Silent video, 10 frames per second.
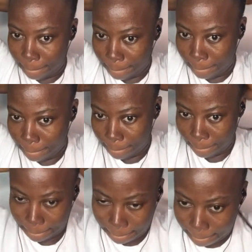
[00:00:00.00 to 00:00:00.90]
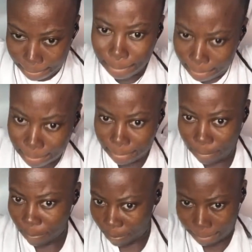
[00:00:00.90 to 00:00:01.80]
satisfaction.
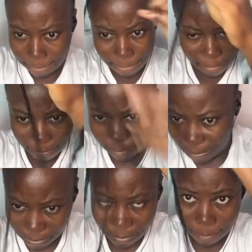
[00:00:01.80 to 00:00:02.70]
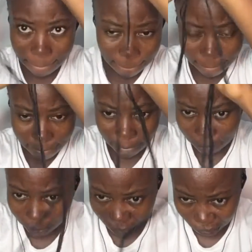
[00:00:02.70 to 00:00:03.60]

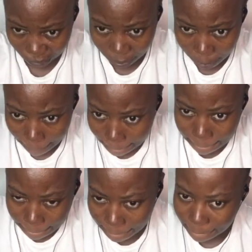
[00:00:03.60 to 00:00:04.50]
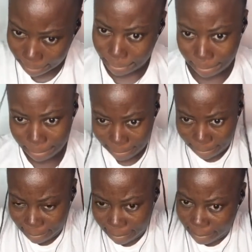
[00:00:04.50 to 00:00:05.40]
Then when I get to
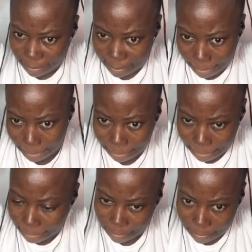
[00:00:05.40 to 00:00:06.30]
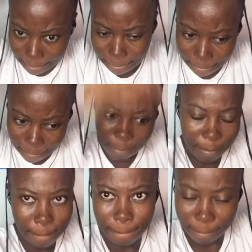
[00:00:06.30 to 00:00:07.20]
where I want it to be
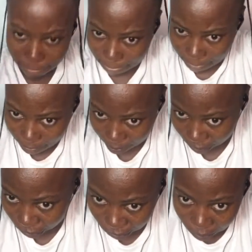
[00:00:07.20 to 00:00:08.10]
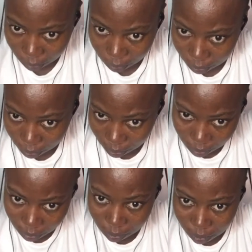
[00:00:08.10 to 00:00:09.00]
placed, I'm going
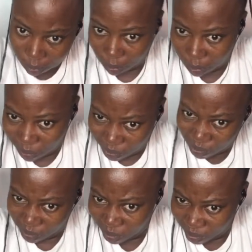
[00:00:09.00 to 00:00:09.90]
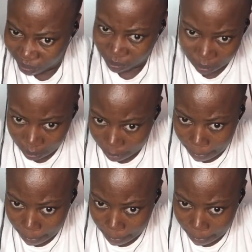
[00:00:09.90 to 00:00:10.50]
to comb out,